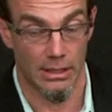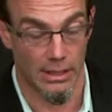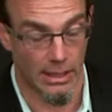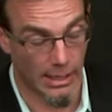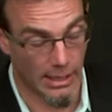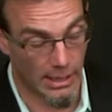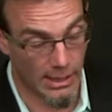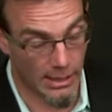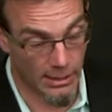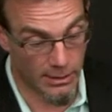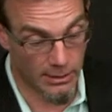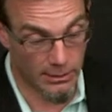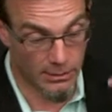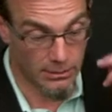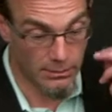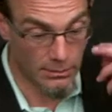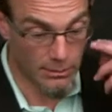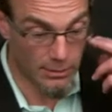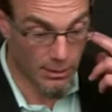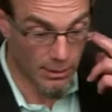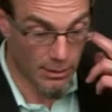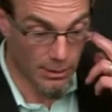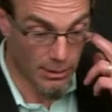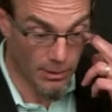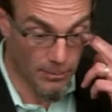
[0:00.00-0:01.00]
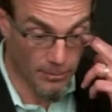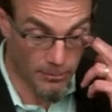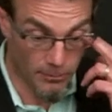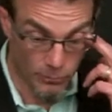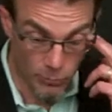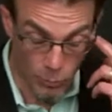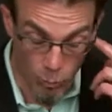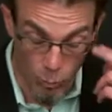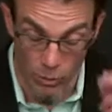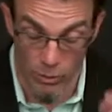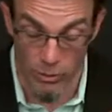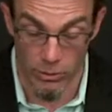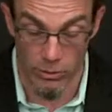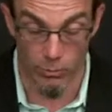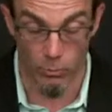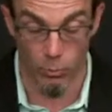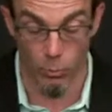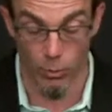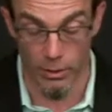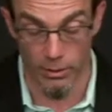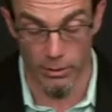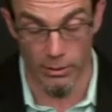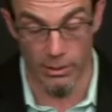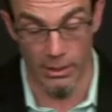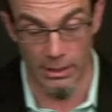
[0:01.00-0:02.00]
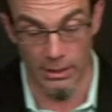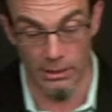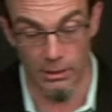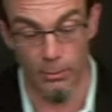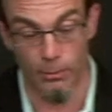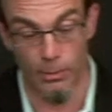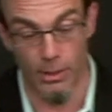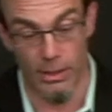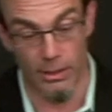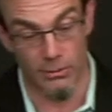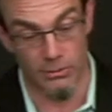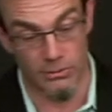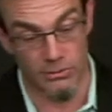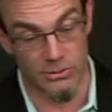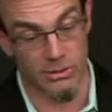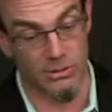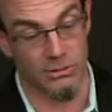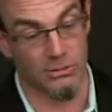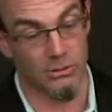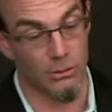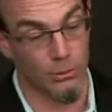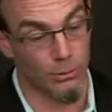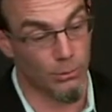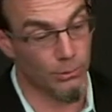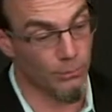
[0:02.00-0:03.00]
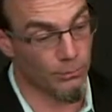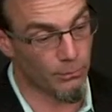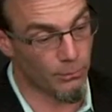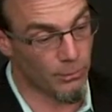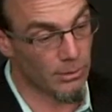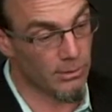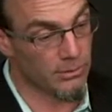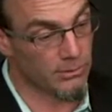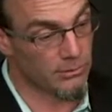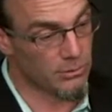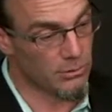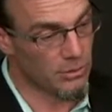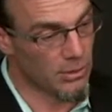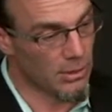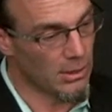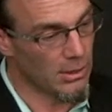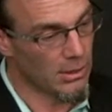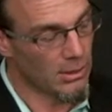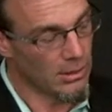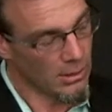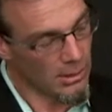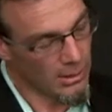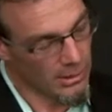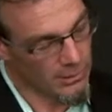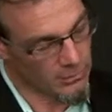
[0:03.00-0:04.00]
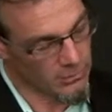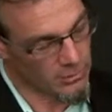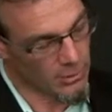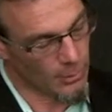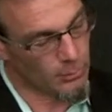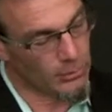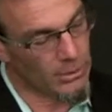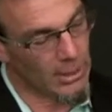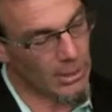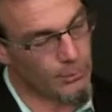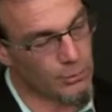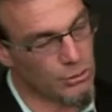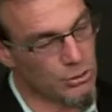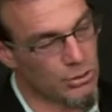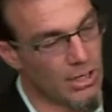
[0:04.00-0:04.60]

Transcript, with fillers: And um, what, you, what incubators can do is, is sometimes